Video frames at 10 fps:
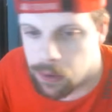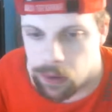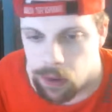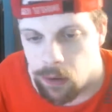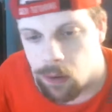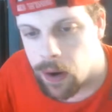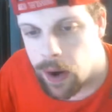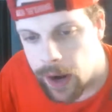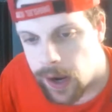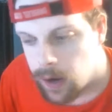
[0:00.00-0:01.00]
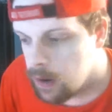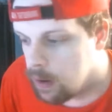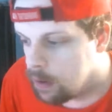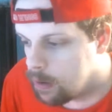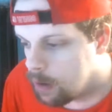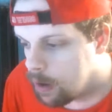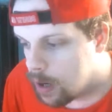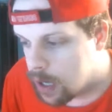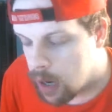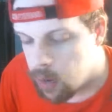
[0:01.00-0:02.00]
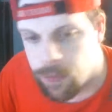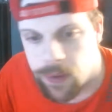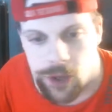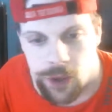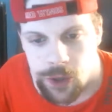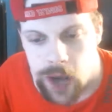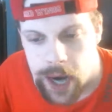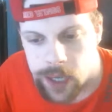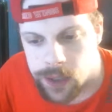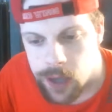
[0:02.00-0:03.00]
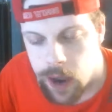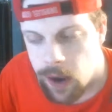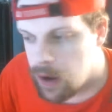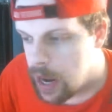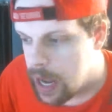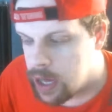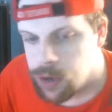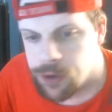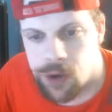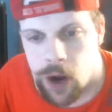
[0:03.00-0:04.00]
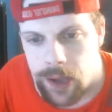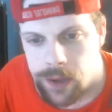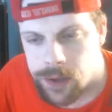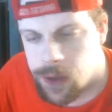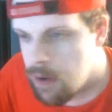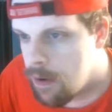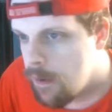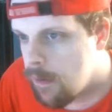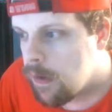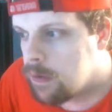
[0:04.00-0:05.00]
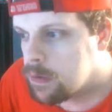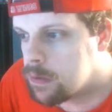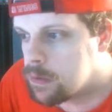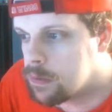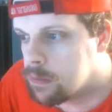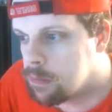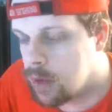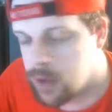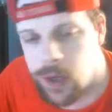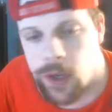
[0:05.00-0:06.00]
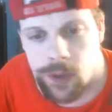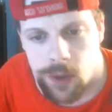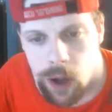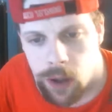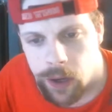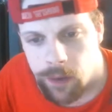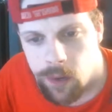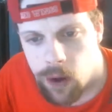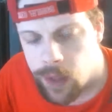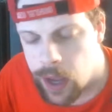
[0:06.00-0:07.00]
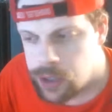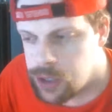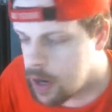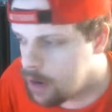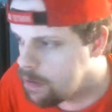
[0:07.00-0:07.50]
Okay. You got to replace your shocks and your struts. Plus the installing of all that shit.